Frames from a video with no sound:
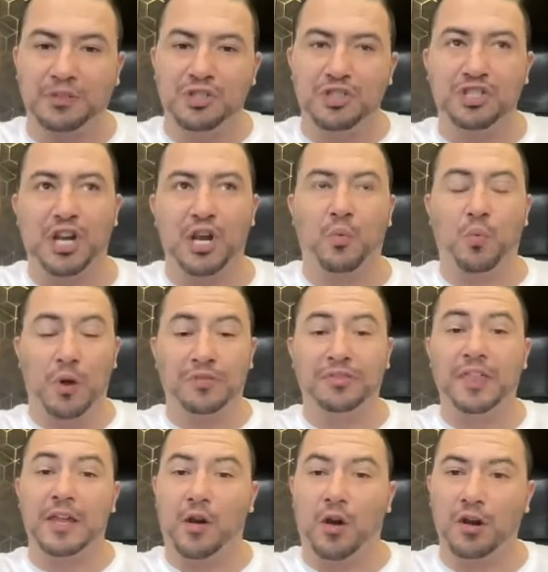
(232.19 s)
to share what
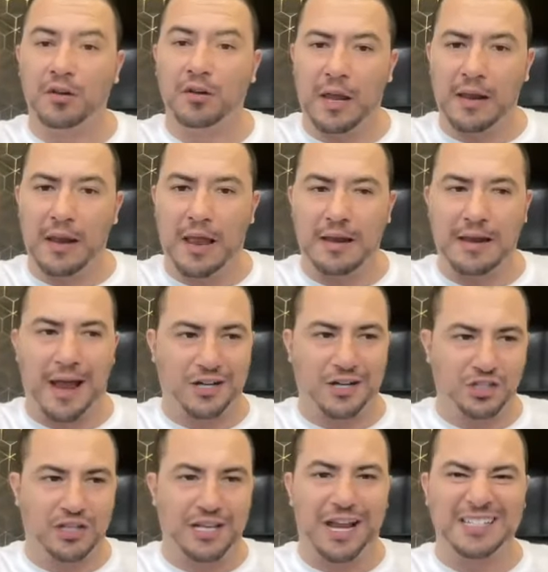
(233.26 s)
they are and
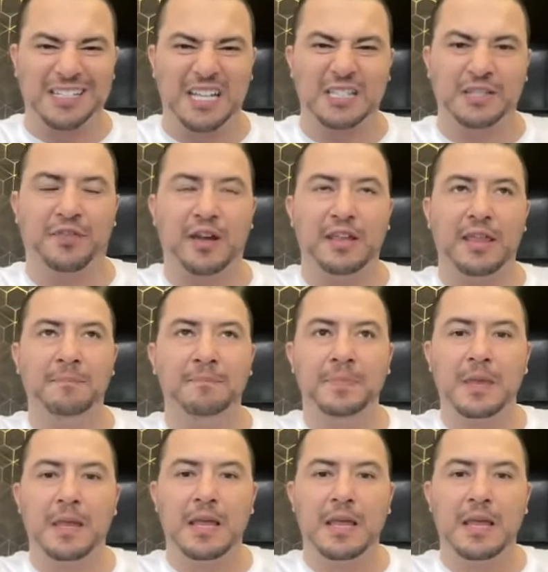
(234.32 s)
actually identify them.